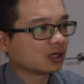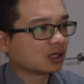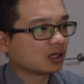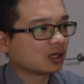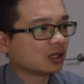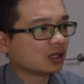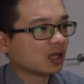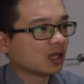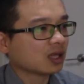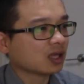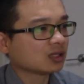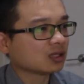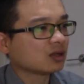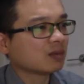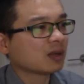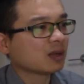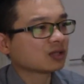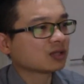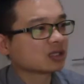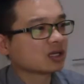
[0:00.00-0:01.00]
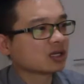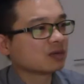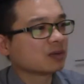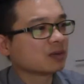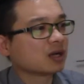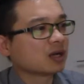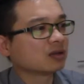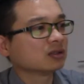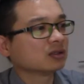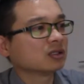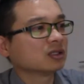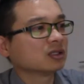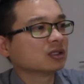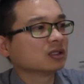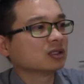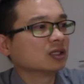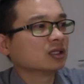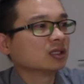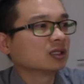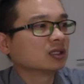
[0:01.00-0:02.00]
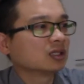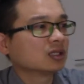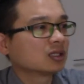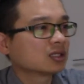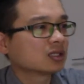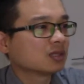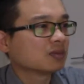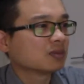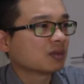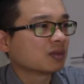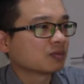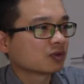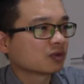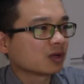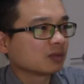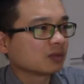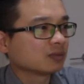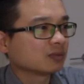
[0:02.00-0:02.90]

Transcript: There's not much to say about the symptoms, right?